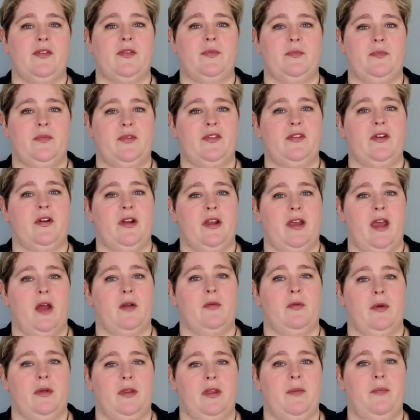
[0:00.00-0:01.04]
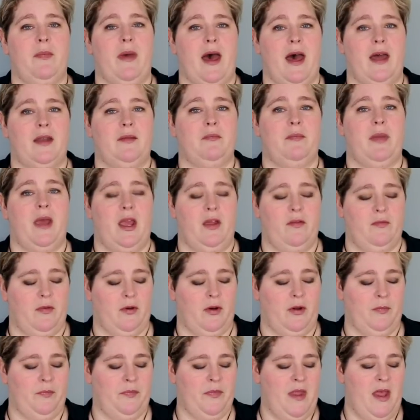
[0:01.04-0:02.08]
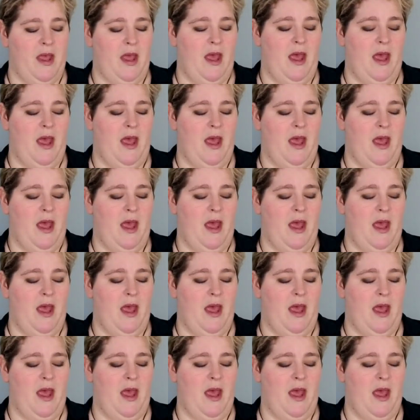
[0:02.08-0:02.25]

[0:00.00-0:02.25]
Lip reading: starting to get really bad and painful.